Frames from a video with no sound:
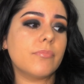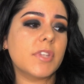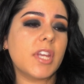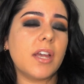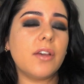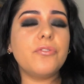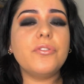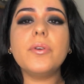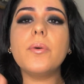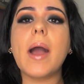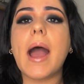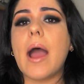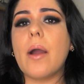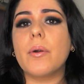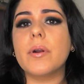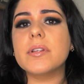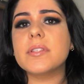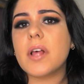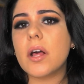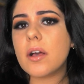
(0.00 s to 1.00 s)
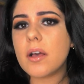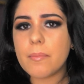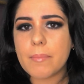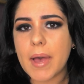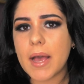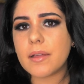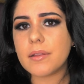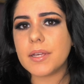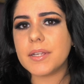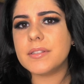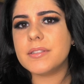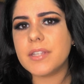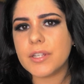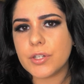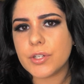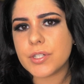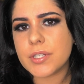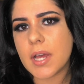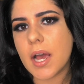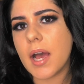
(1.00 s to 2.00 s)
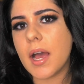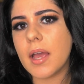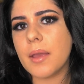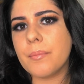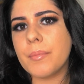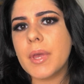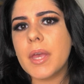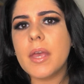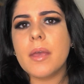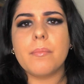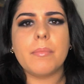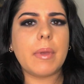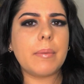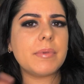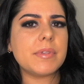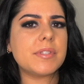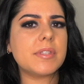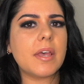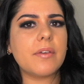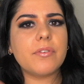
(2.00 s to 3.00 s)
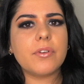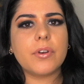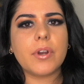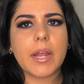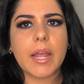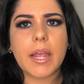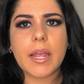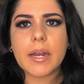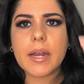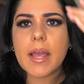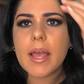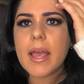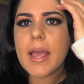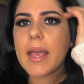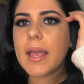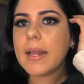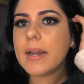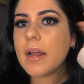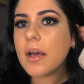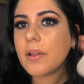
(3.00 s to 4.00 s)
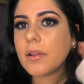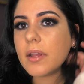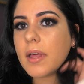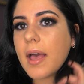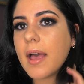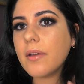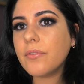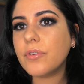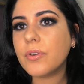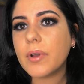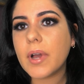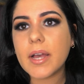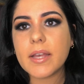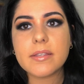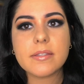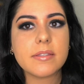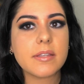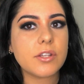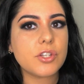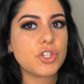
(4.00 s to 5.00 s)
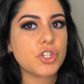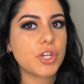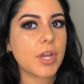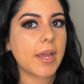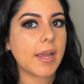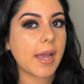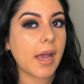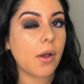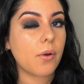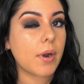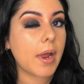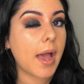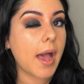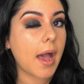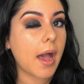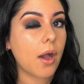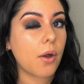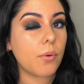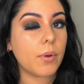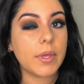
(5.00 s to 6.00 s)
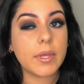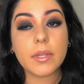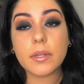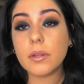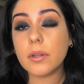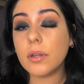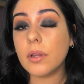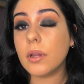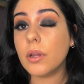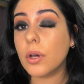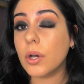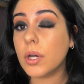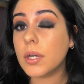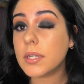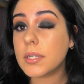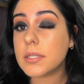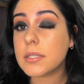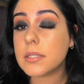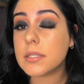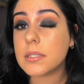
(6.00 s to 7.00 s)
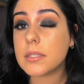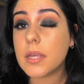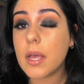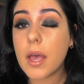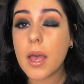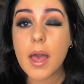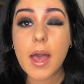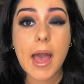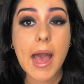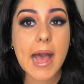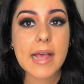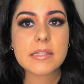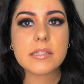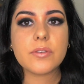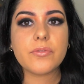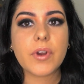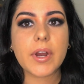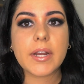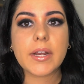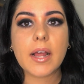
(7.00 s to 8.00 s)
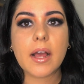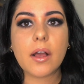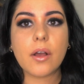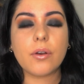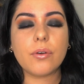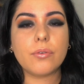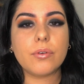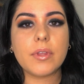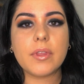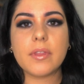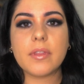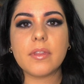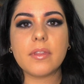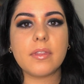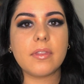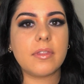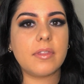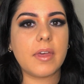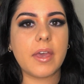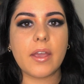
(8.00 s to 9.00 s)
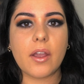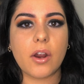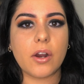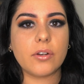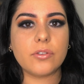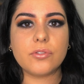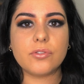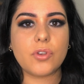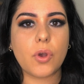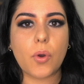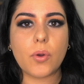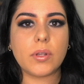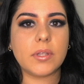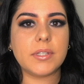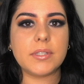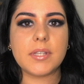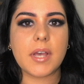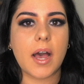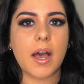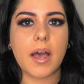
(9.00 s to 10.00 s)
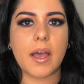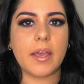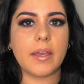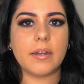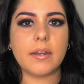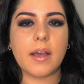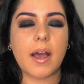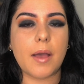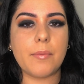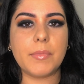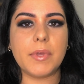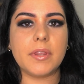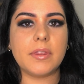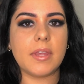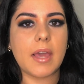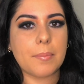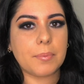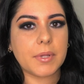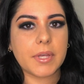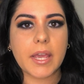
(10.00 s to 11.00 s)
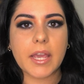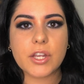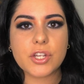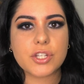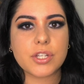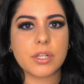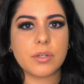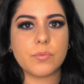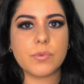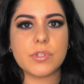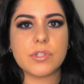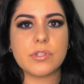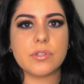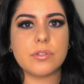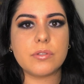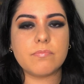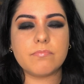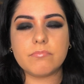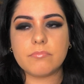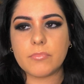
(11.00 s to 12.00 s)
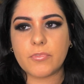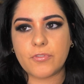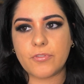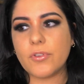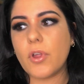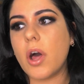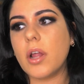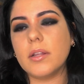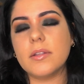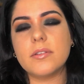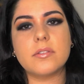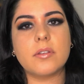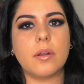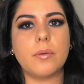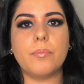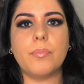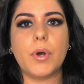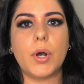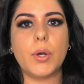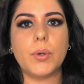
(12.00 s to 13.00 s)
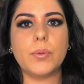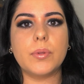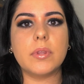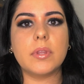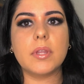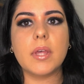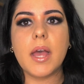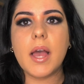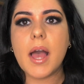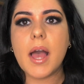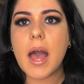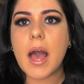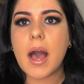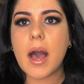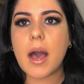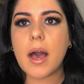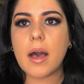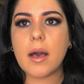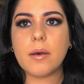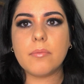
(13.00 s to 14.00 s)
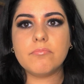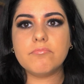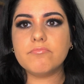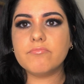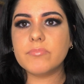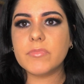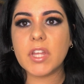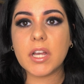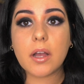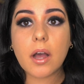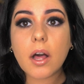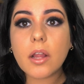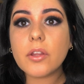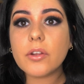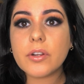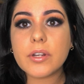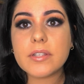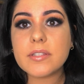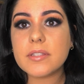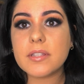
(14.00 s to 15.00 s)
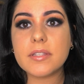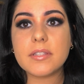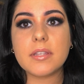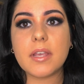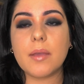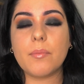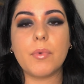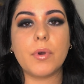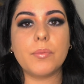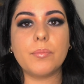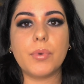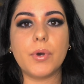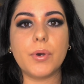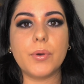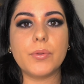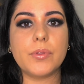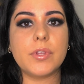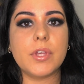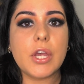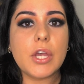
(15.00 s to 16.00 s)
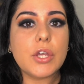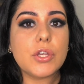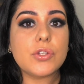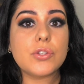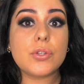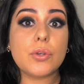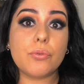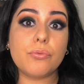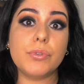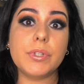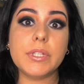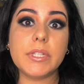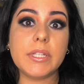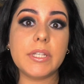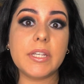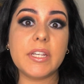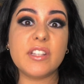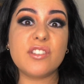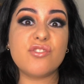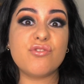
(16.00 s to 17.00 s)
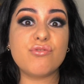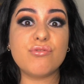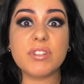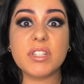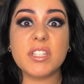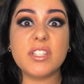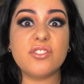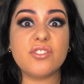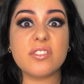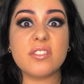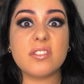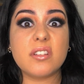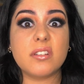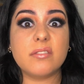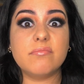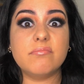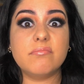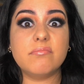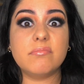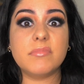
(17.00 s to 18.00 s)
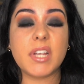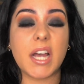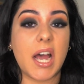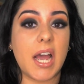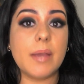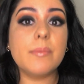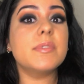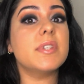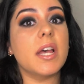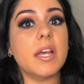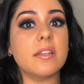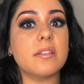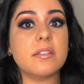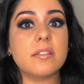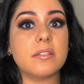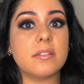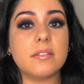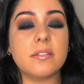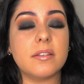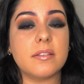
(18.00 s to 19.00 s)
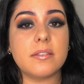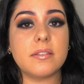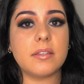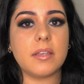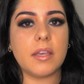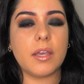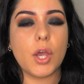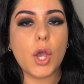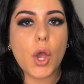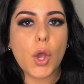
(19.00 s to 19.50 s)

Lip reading: a few hours. I'll come back like dinner time, maybe 7 or 8, and I'll have you guys check out how it looks. As of right now, they are totally tied. I mean, the application was flawless on both. The color is the same on both. So really, it's really just a time test to see